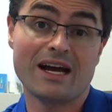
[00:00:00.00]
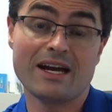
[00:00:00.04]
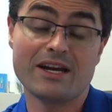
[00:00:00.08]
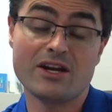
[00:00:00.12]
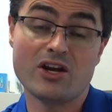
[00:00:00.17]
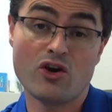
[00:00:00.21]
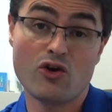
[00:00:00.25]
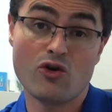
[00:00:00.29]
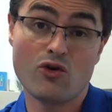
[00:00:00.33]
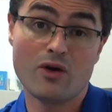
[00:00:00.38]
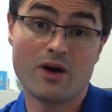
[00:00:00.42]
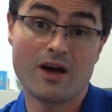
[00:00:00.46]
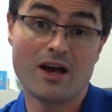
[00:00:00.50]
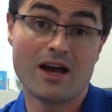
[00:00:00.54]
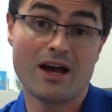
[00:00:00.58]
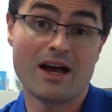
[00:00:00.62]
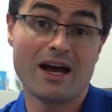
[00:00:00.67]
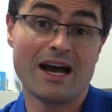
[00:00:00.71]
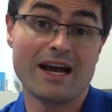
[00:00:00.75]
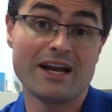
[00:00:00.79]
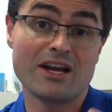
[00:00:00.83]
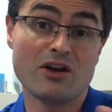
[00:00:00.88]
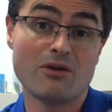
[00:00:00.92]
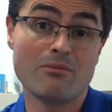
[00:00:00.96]
I
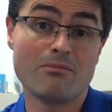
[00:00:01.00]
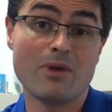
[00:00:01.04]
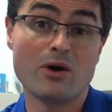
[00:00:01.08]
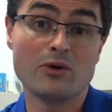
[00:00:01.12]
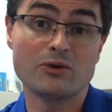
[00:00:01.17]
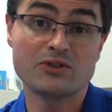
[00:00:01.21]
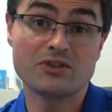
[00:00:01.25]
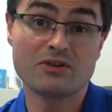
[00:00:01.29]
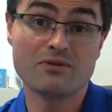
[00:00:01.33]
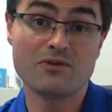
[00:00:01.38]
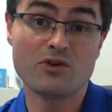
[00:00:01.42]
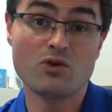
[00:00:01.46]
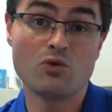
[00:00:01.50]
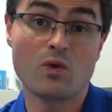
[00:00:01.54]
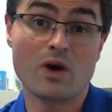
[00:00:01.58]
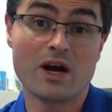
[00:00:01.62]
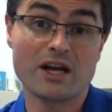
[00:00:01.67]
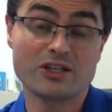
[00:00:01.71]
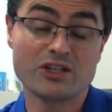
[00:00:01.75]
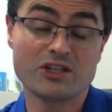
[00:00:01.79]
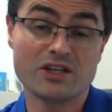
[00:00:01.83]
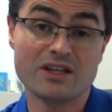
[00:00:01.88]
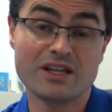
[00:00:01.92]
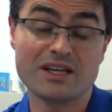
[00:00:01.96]
know most of you
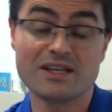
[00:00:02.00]
watching